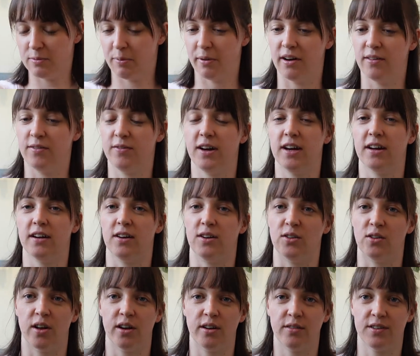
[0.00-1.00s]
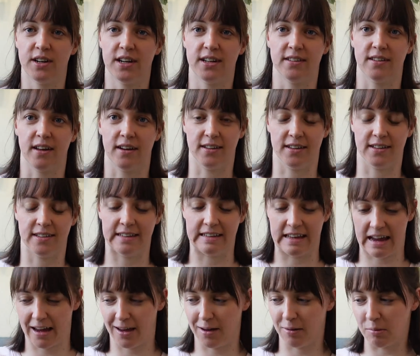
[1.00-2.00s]
but I figured a lot of it is like the
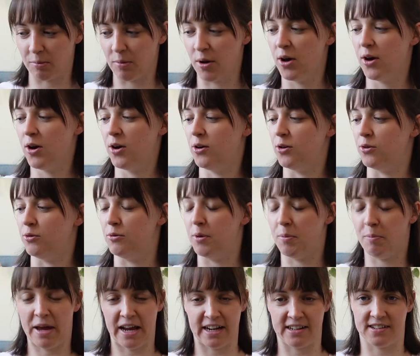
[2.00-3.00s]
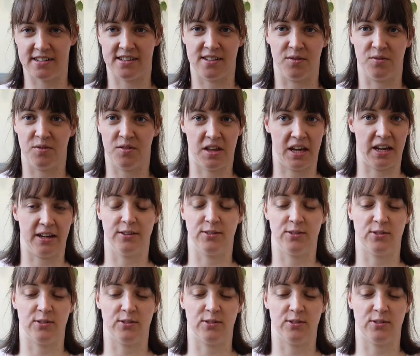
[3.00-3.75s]
same repetitive thing.